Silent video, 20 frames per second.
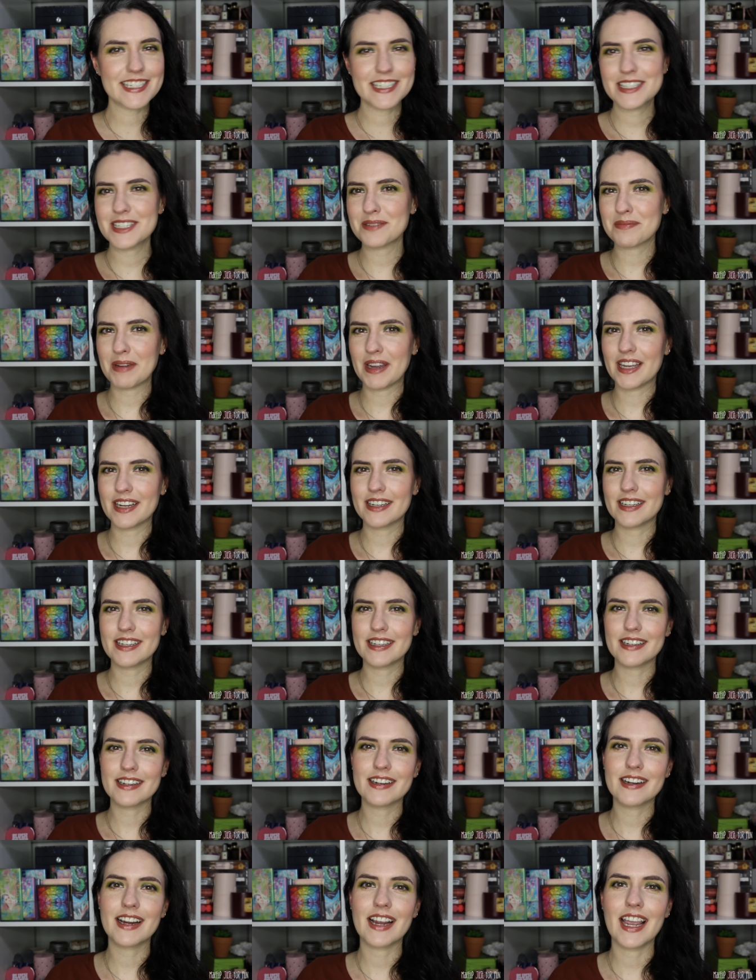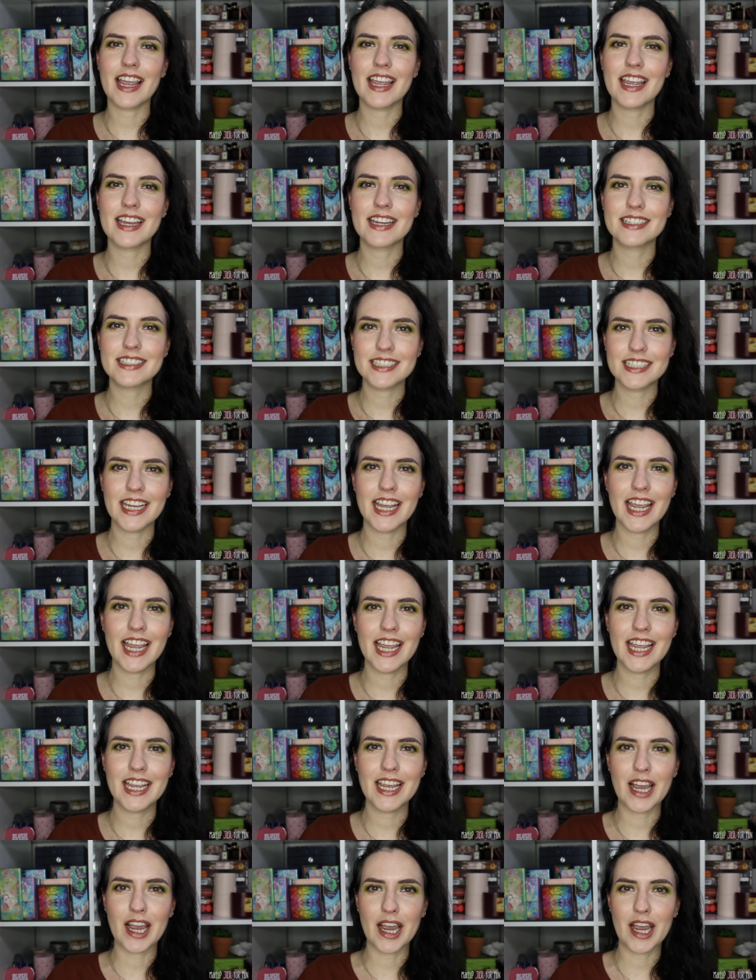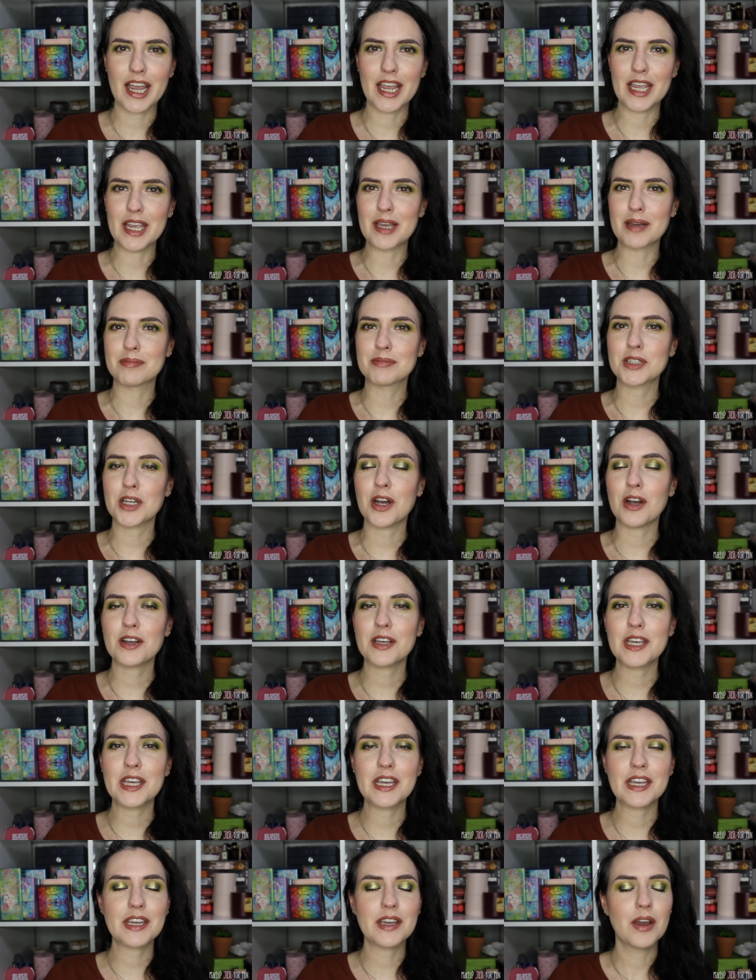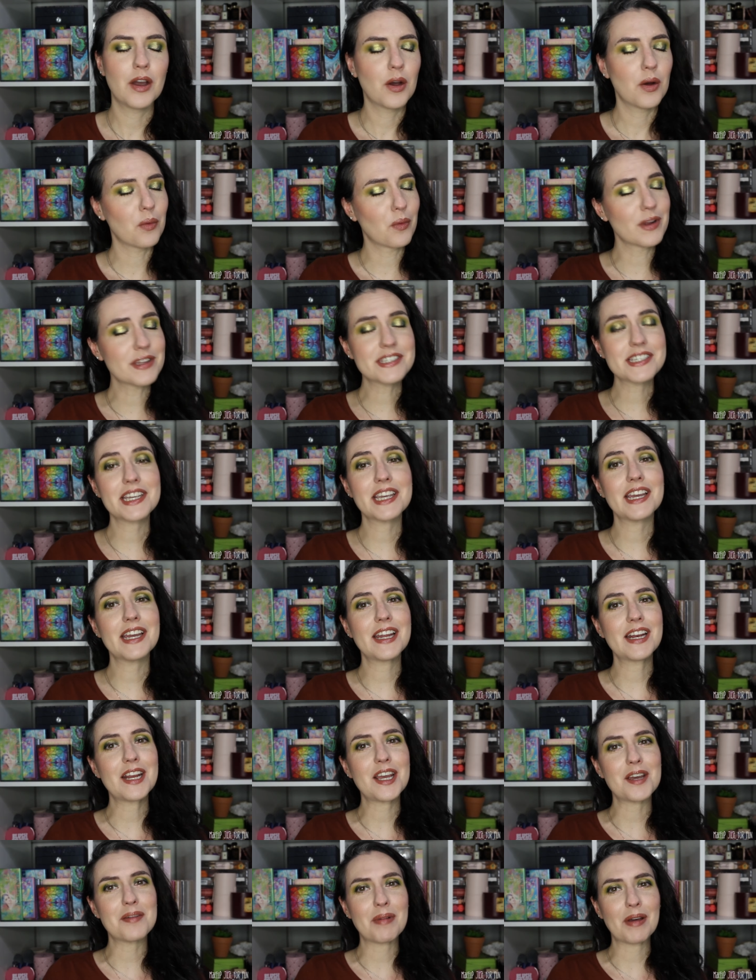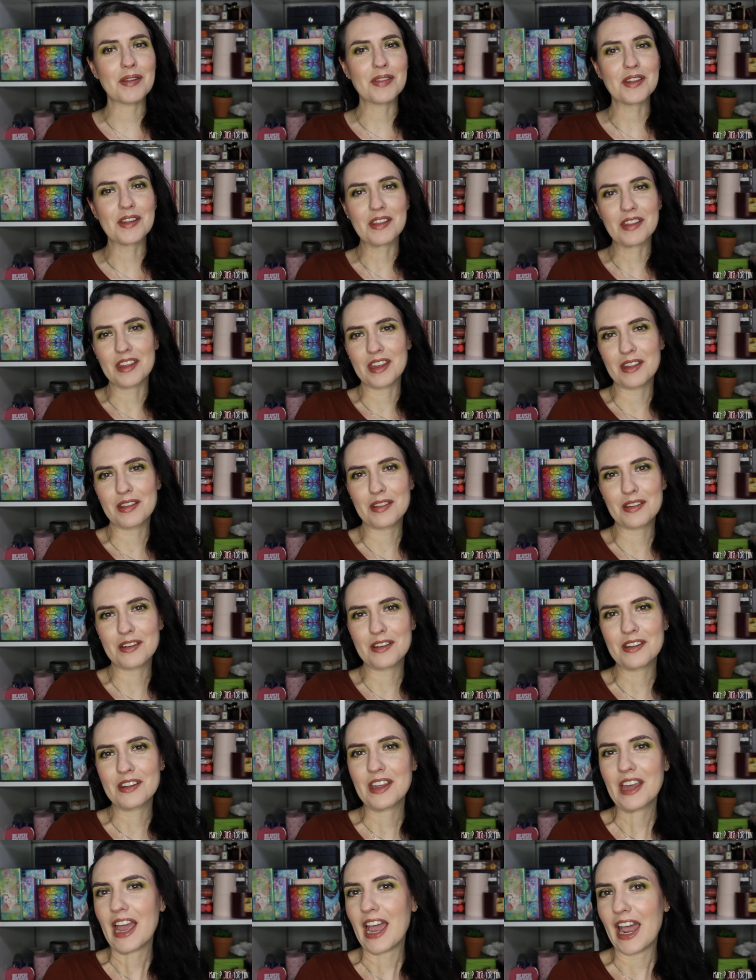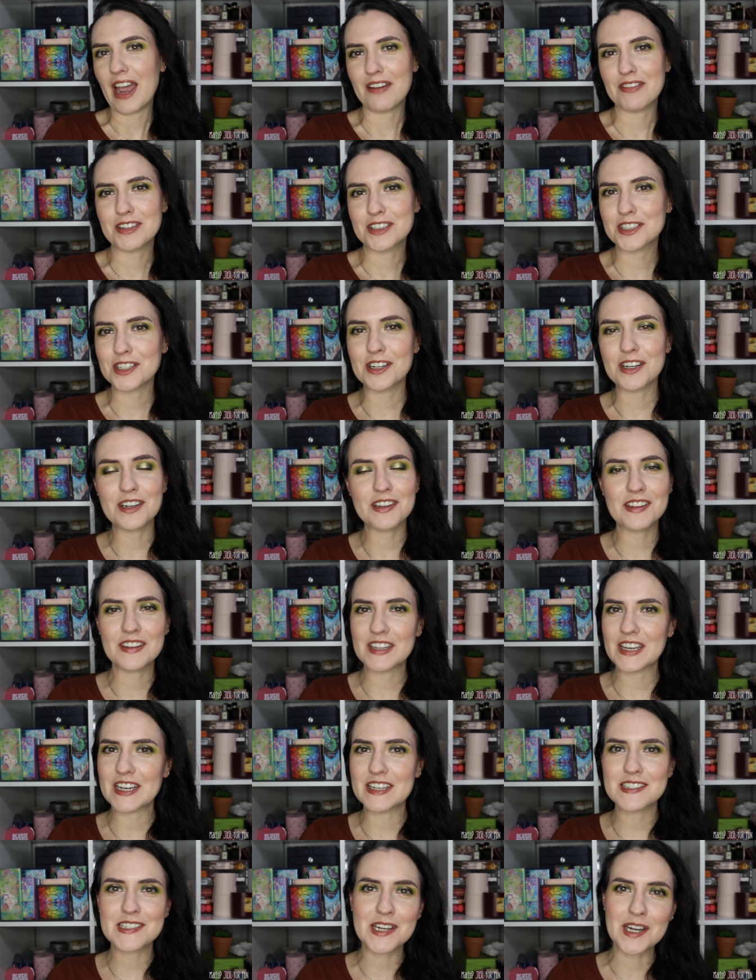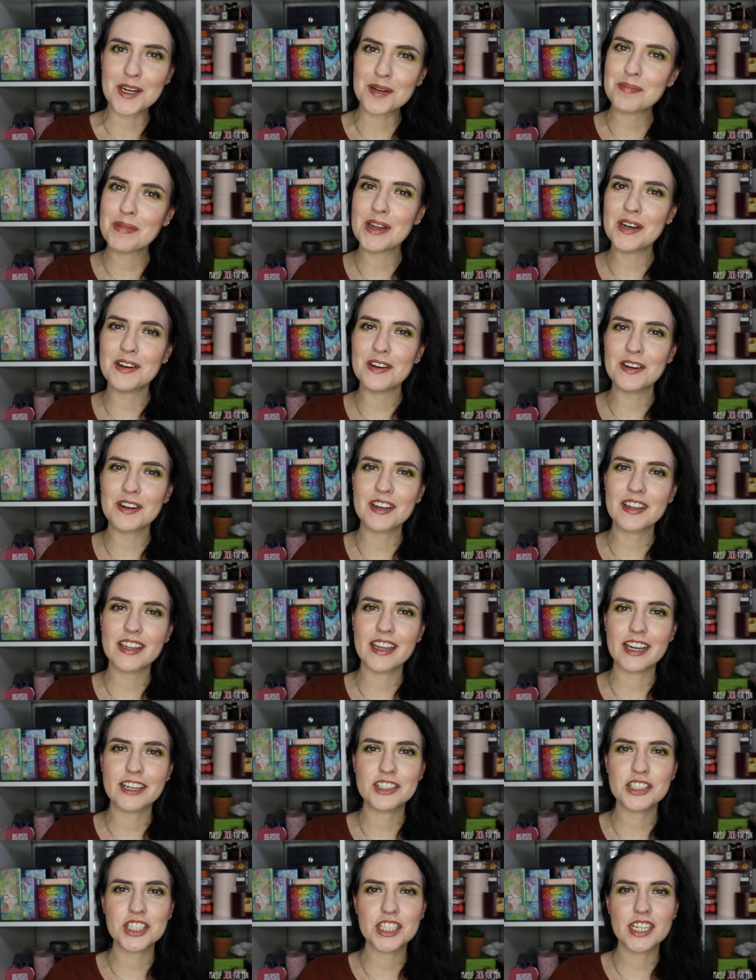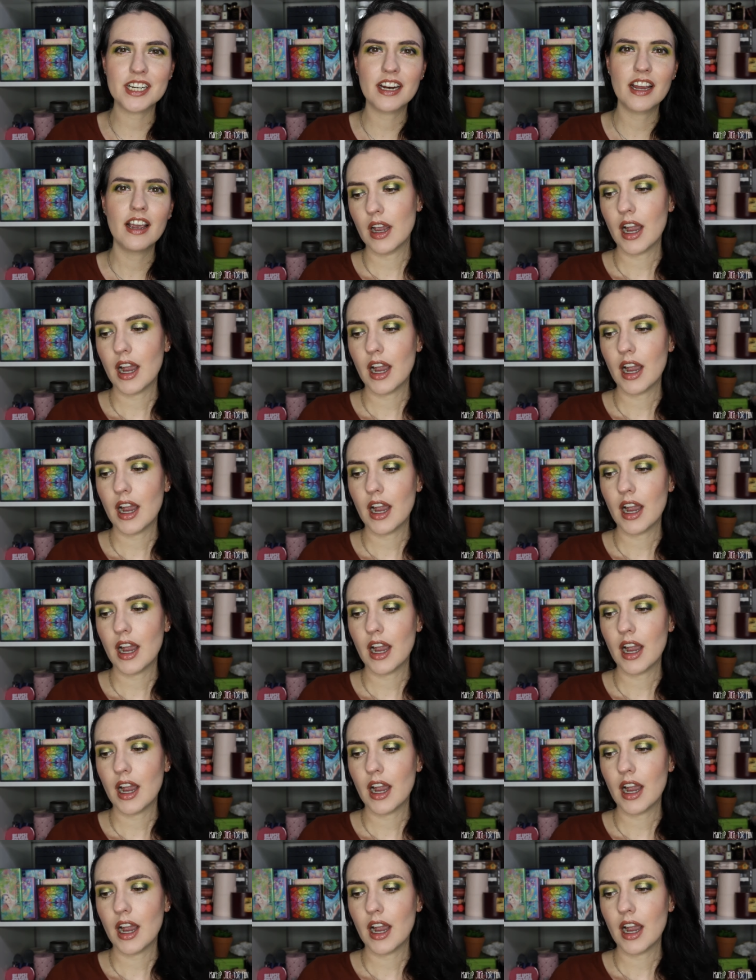It's Amanda here, and today I am talking once again about the Lethal Avatar The Last Airbender collection.